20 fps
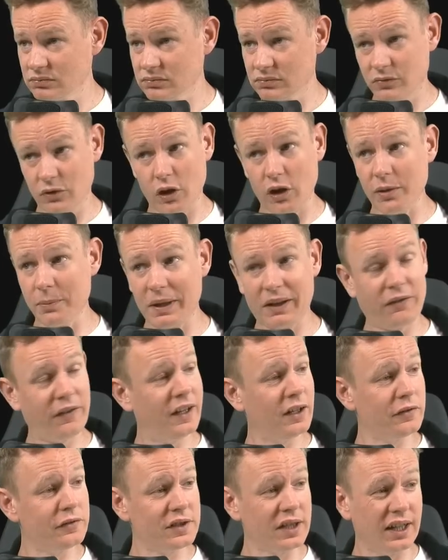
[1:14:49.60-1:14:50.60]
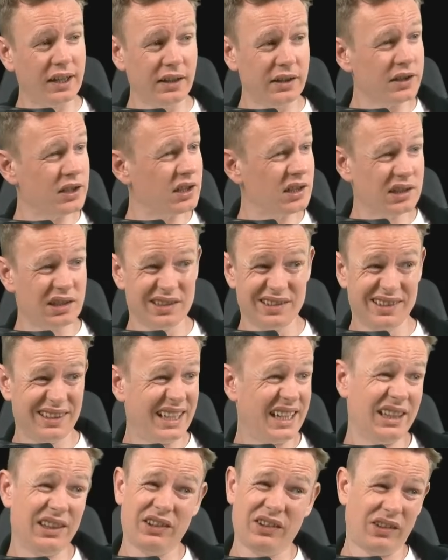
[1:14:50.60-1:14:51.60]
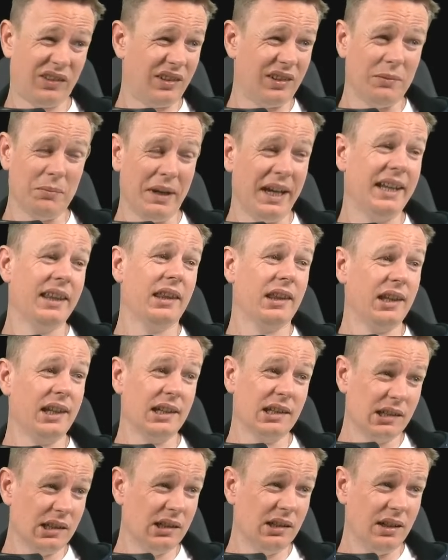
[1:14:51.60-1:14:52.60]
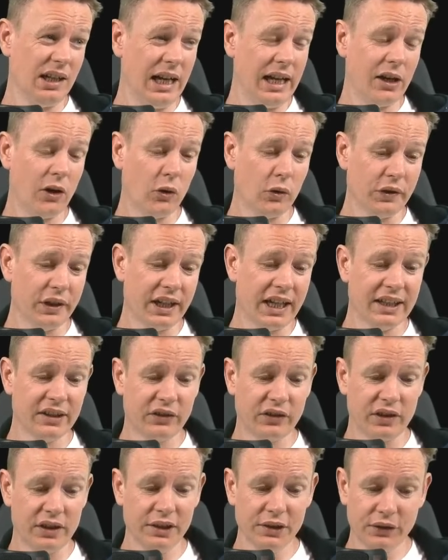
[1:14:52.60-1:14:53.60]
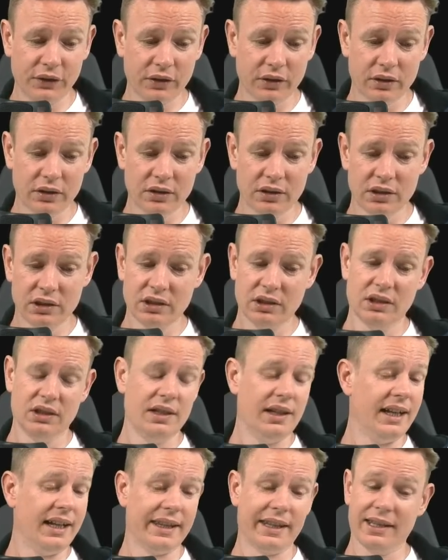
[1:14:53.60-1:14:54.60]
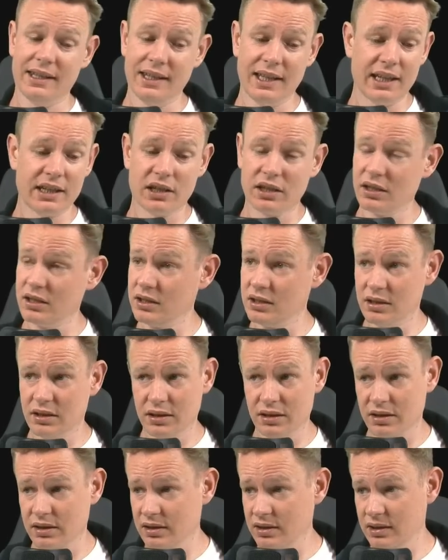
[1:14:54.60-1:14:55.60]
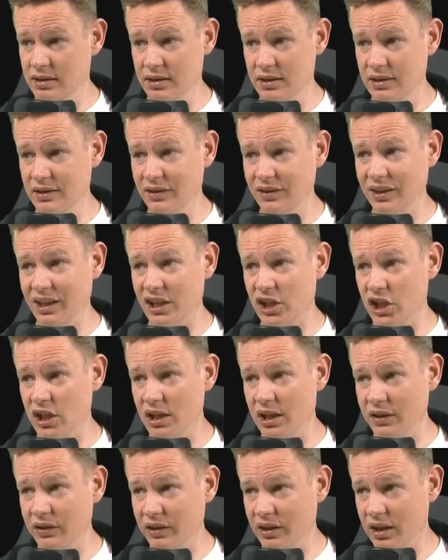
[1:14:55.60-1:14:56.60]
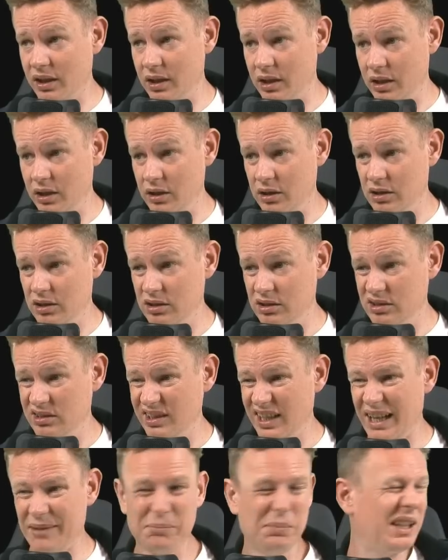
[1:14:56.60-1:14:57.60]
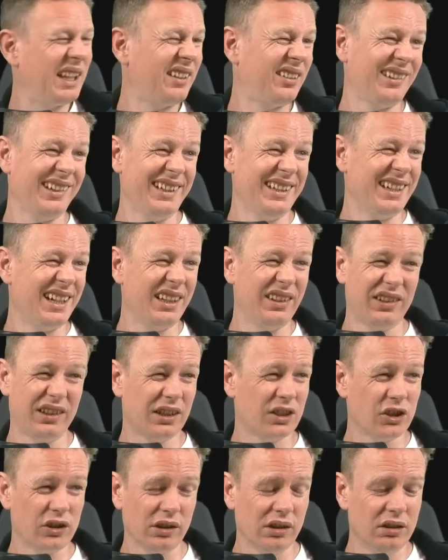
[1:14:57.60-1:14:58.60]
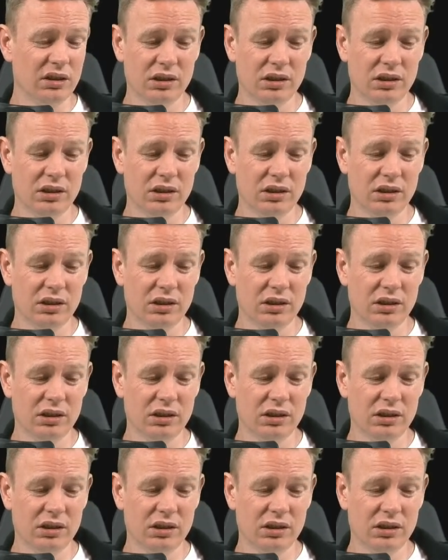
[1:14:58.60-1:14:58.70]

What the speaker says: Not a big fan of Thailand. That's the main thing I hold against Niels. Other than that, Such a nice guy. Unpleasantly nice, actually.